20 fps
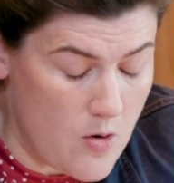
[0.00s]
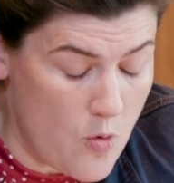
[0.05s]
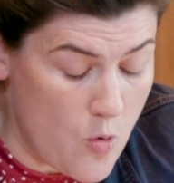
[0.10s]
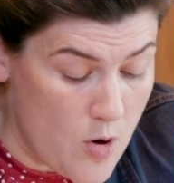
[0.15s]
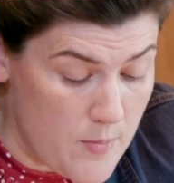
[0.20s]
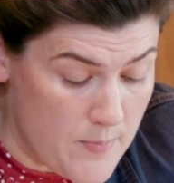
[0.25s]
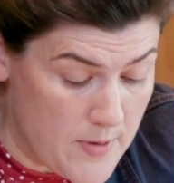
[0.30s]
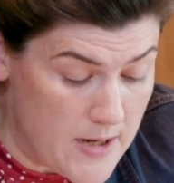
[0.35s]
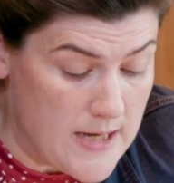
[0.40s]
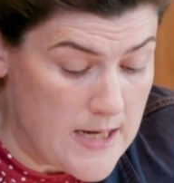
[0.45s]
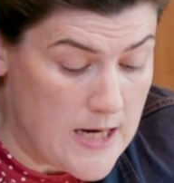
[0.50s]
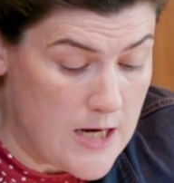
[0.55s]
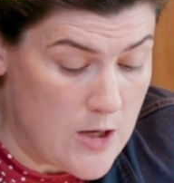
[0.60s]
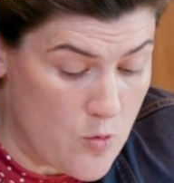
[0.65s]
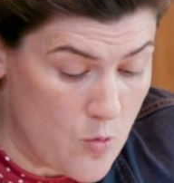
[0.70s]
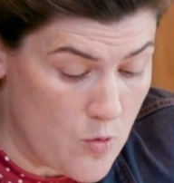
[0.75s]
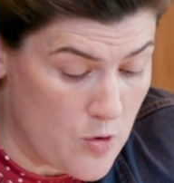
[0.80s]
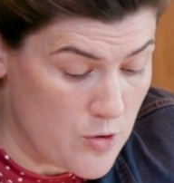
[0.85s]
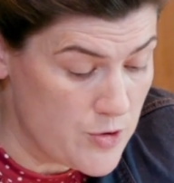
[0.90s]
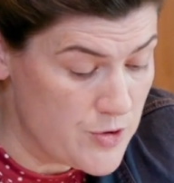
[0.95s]
orbit
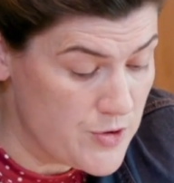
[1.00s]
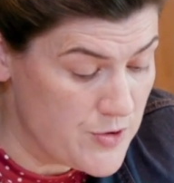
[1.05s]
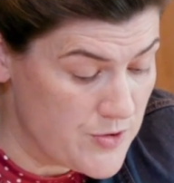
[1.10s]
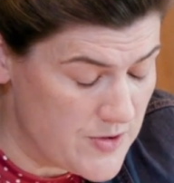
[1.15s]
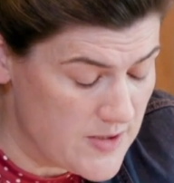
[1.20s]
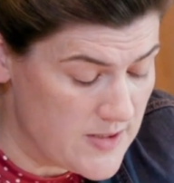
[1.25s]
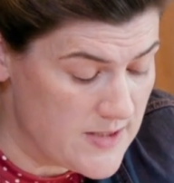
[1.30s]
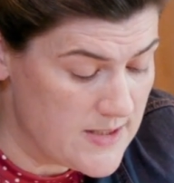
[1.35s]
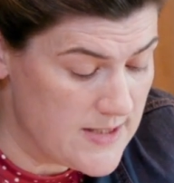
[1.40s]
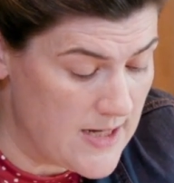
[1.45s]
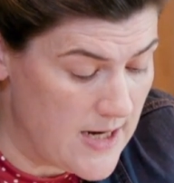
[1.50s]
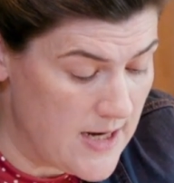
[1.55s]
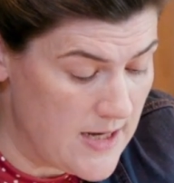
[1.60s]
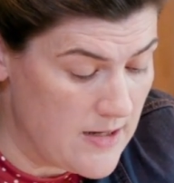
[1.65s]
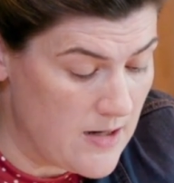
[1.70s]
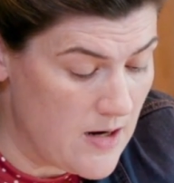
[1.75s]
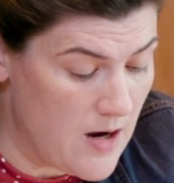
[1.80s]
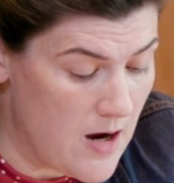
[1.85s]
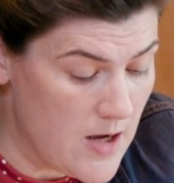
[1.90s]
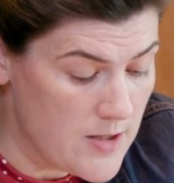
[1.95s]
in order to
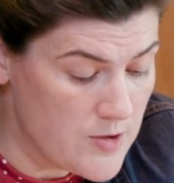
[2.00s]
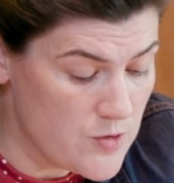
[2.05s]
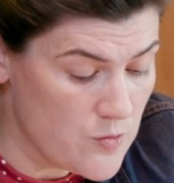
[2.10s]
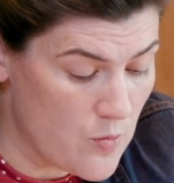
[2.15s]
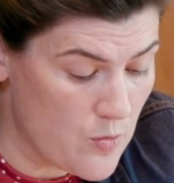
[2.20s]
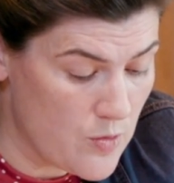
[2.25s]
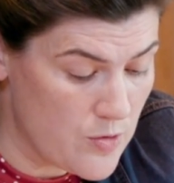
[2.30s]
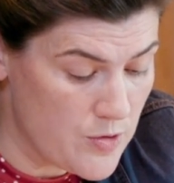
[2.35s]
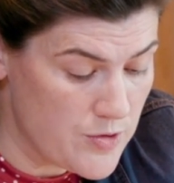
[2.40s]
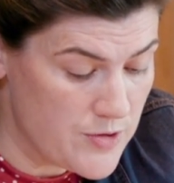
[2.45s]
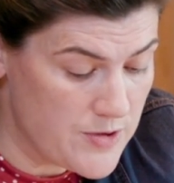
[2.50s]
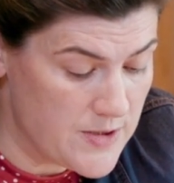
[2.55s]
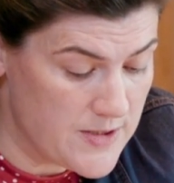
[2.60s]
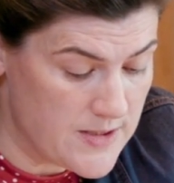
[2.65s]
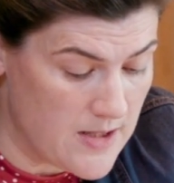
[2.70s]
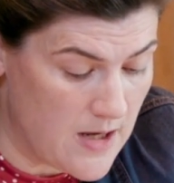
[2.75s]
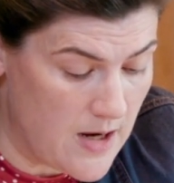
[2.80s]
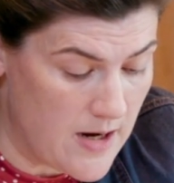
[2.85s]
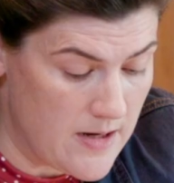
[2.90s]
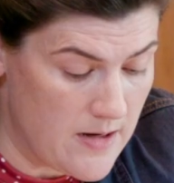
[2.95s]
sustain God's ordered
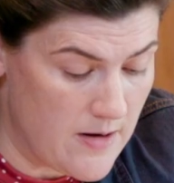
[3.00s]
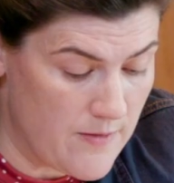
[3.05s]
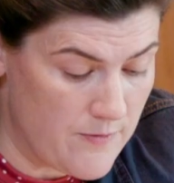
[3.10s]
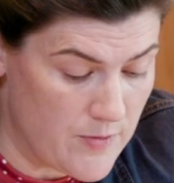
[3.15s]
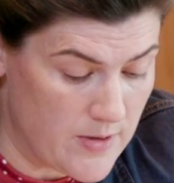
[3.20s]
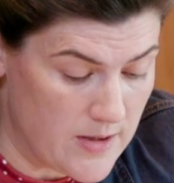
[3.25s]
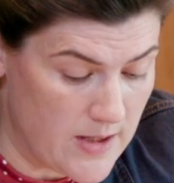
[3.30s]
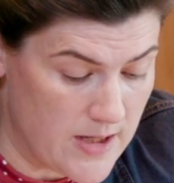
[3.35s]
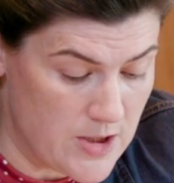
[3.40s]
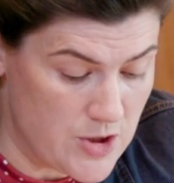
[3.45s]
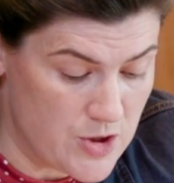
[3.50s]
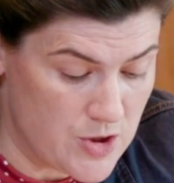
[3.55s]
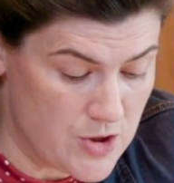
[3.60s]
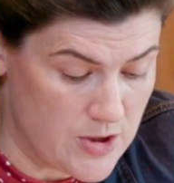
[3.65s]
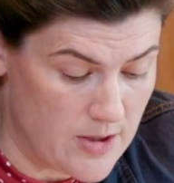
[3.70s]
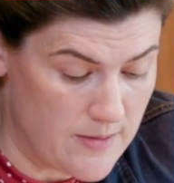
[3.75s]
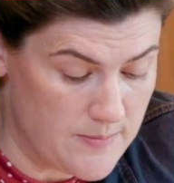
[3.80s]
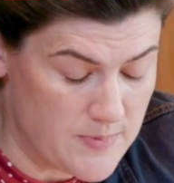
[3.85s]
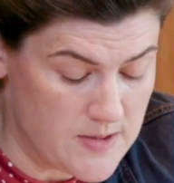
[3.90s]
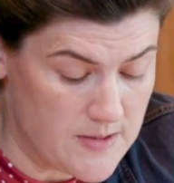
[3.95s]
design of
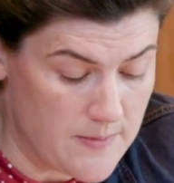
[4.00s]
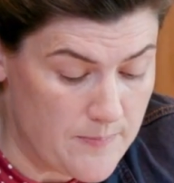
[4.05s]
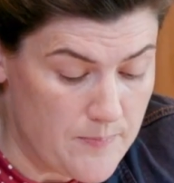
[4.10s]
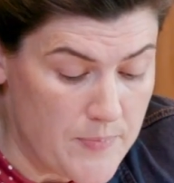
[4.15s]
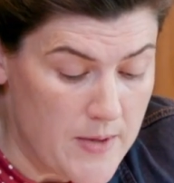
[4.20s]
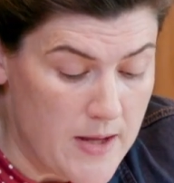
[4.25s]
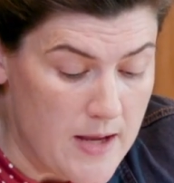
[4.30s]
relationships.